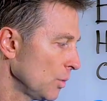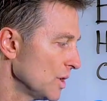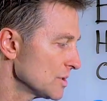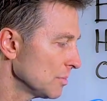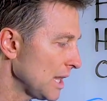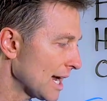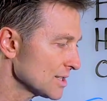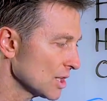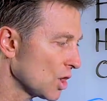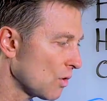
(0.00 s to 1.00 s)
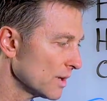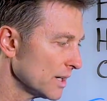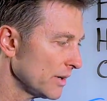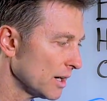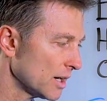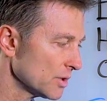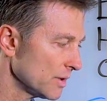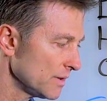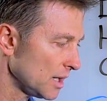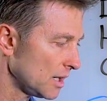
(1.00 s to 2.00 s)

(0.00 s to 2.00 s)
which blocks the coronary artery of the